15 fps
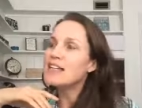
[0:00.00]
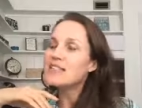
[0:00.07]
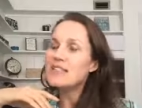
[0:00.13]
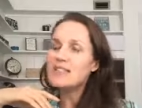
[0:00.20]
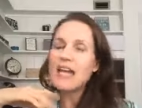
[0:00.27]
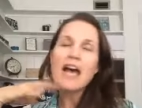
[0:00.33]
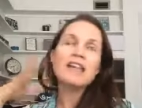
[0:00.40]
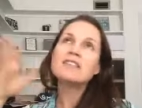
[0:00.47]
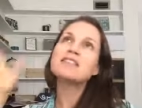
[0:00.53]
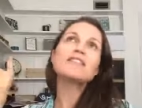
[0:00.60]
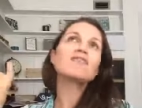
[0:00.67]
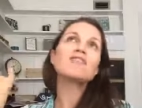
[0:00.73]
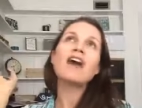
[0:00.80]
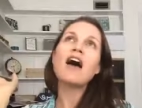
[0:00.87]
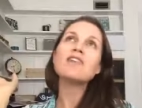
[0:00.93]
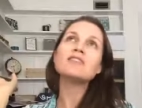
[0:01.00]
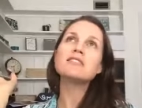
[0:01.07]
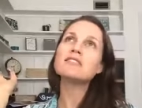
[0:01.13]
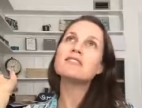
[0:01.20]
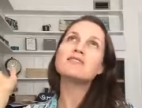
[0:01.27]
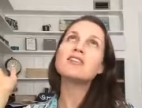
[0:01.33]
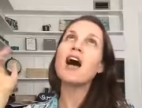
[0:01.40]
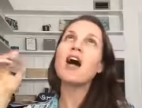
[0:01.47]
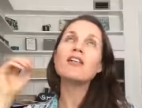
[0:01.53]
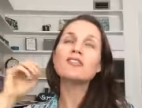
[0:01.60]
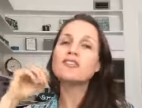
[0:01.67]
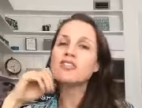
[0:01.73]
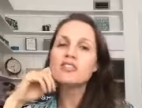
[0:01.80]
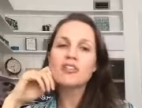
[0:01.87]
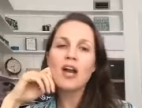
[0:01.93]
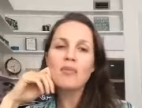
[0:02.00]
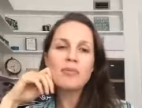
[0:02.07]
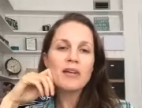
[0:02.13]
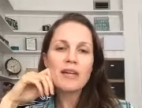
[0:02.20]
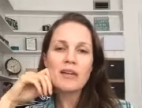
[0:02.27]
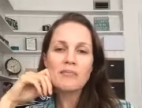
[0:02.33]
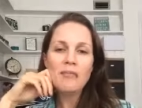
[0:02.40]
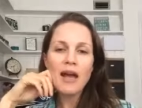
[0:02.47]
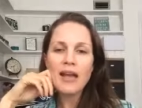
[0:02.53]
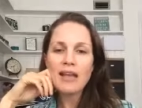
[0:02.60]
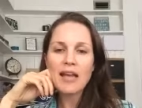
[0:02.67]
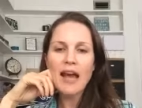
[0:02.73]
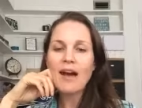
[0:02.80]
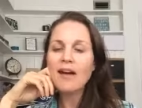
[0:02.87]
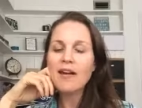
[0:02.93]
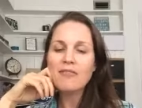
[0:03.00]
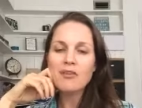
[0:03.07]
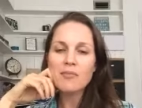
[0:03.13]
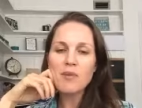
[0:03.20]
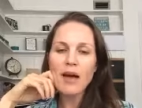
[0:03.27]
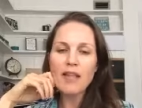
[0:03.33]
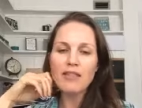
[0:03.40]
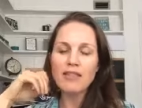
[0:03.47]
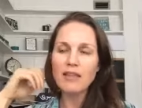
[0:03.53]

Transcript: tens of thousands of dollars dropping in my account every month.